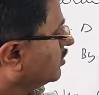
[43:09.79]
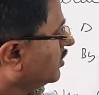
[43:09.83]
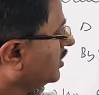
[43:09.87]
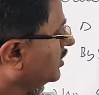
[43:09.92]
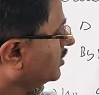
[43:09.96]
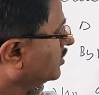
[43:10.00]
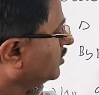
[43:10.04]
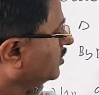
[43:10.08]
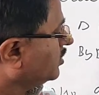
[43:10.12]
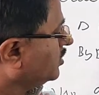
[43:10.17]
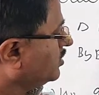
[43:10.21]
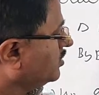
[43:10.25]
to
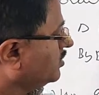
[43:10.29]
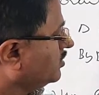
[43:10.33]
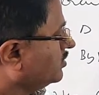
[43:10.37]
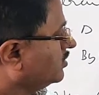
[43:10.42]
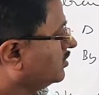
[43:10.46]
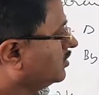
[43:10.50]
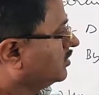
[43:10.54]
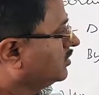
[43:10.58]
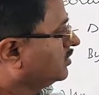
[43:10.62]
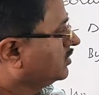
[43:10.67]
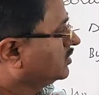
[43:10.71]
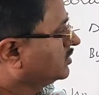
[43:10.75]

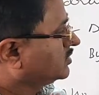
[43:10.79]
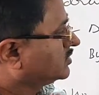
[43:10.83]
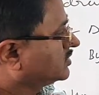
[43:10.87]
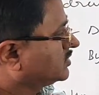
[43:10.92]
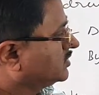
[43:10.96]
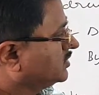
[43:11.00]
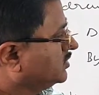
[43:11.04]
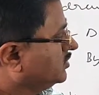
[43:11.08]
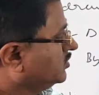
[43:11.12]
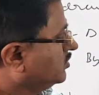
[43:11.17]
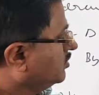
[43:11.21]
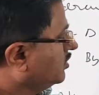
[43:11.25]

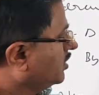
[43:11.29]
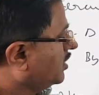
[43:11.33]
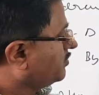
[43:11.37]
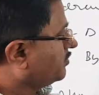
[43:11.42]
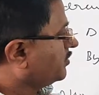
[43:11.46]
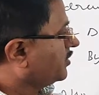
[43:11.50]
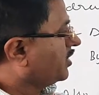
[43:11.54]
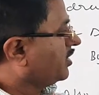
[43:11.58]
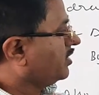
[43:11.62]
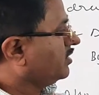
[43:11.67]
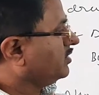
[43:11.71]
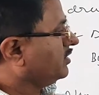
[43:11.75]
CO
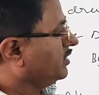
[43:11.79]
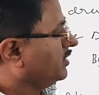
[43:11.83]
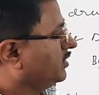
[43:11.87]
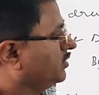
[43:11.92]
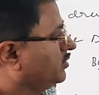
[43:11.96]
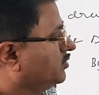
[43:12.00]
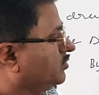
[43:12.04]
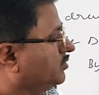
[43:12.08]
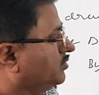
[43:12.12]
upon AO.